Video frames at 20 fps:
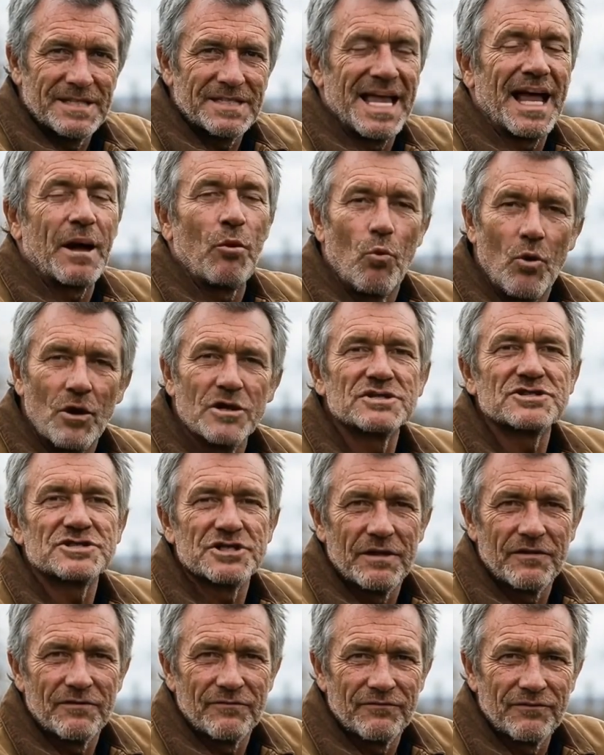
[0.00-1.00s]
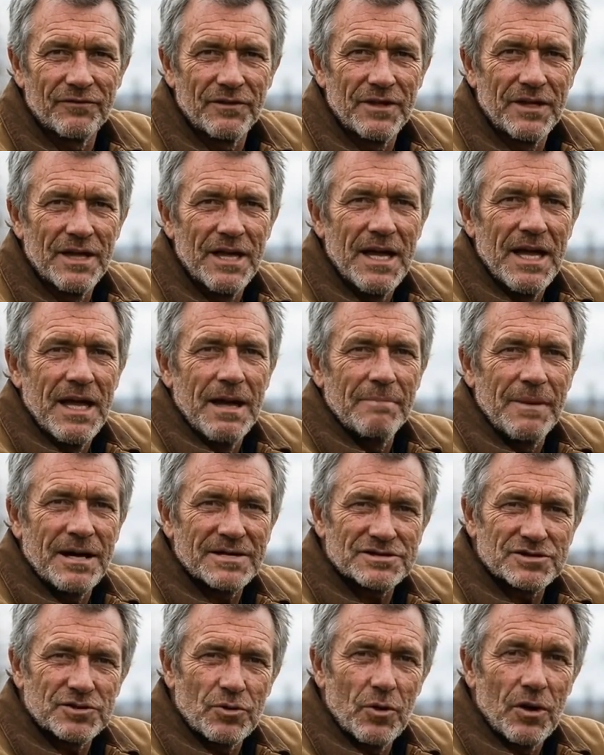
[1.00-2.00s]
in that one shovelful, my
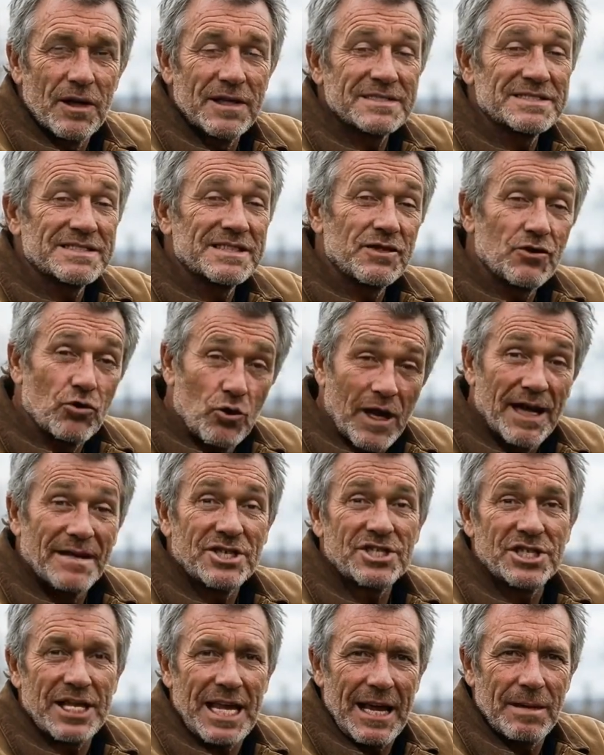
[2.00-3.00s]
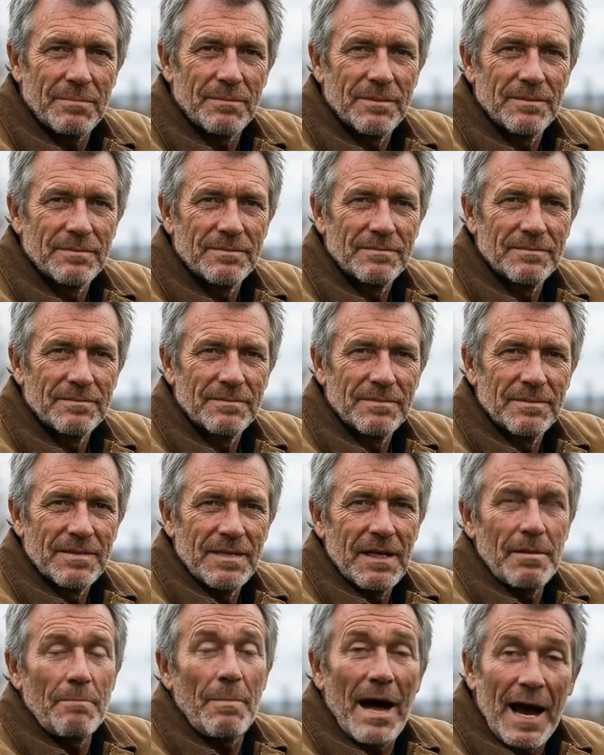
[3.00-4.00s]
soil is in great shape.
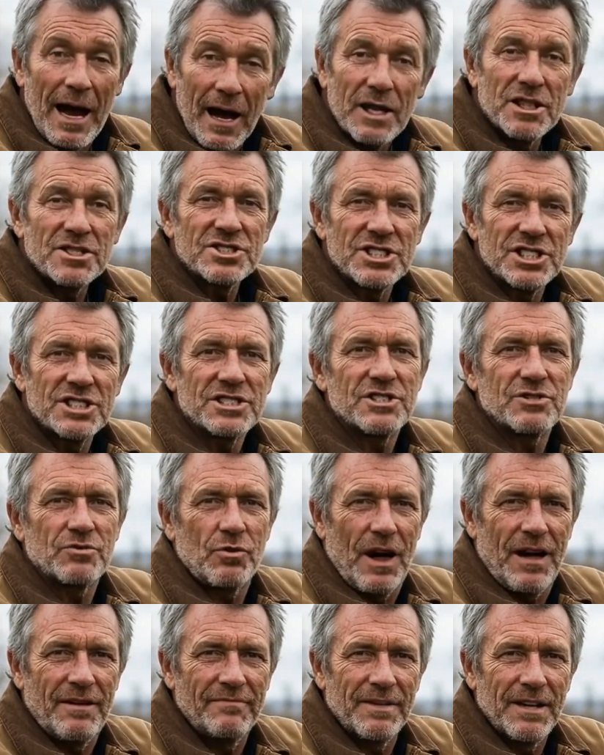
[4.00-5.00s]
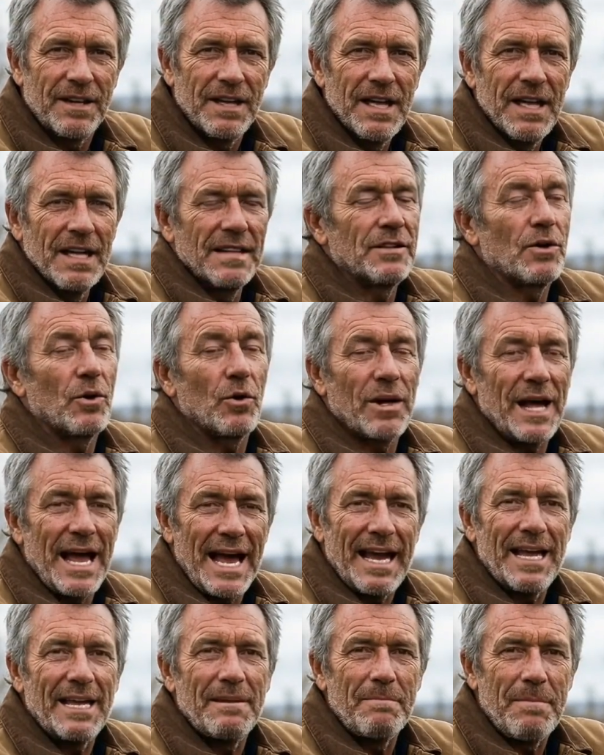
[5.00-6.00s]
The biology is thriving, the
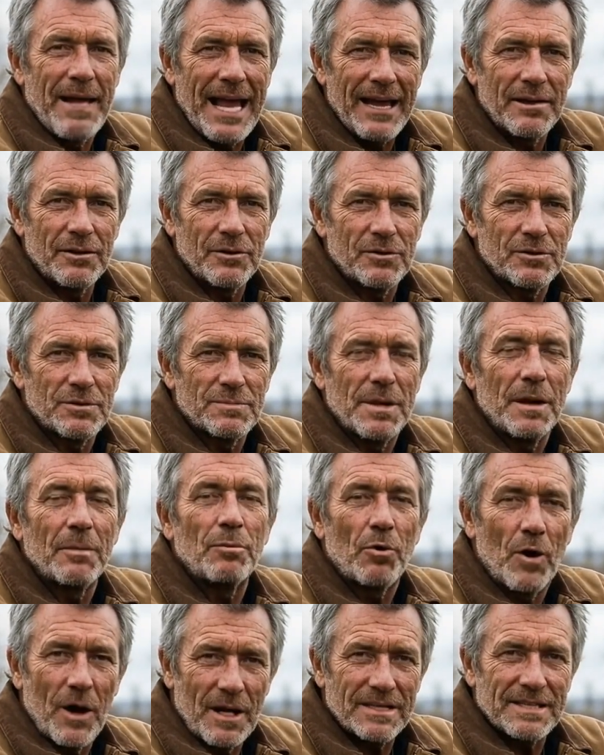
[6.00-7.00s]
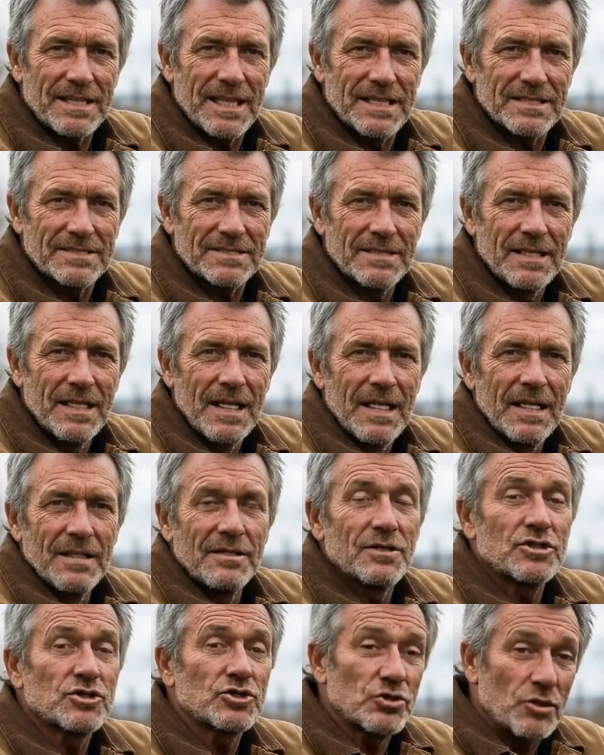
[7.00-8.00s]
organic matter is being processed,
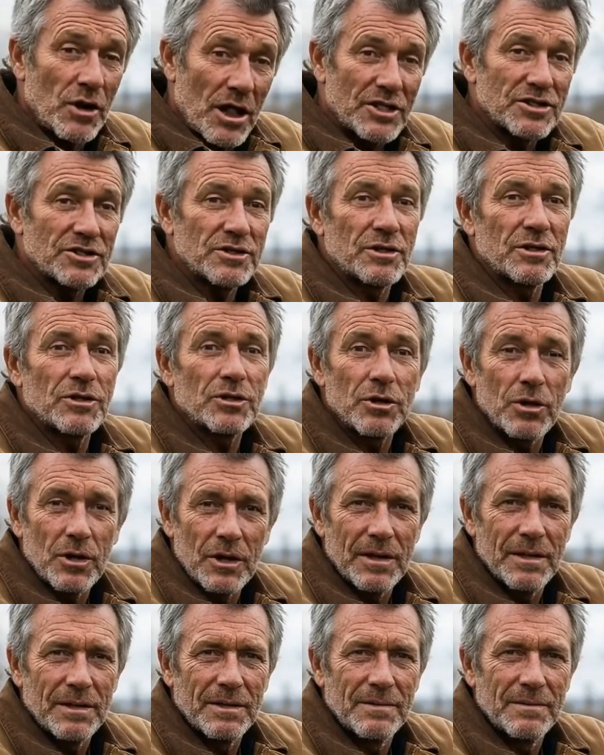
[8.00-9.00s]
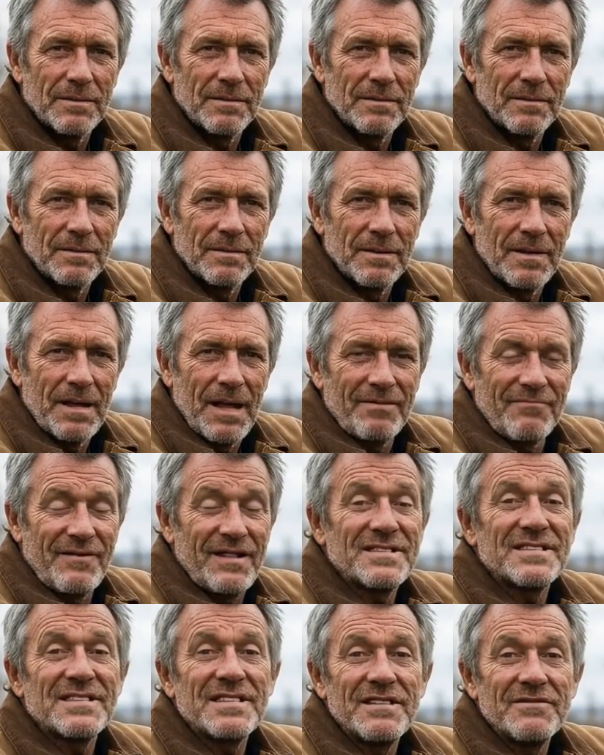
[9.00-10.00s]
the structure is good. If
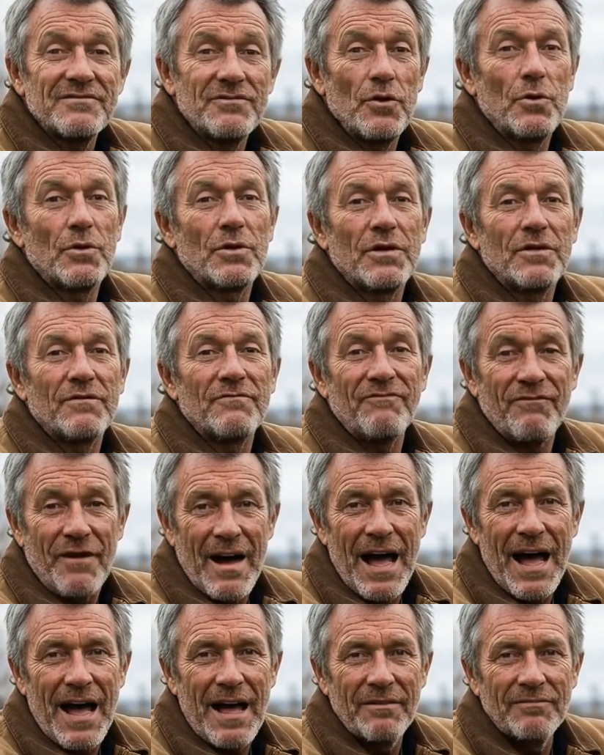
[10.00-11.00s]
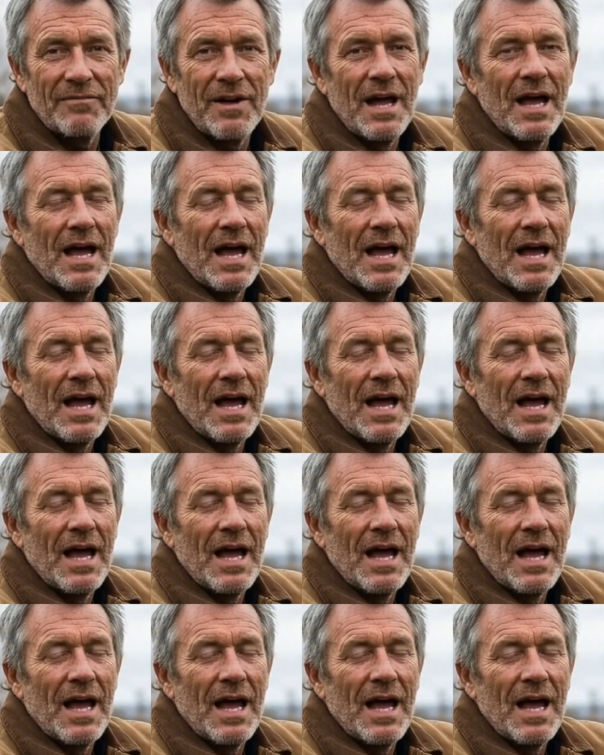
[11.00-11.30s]
I see fewer than 5,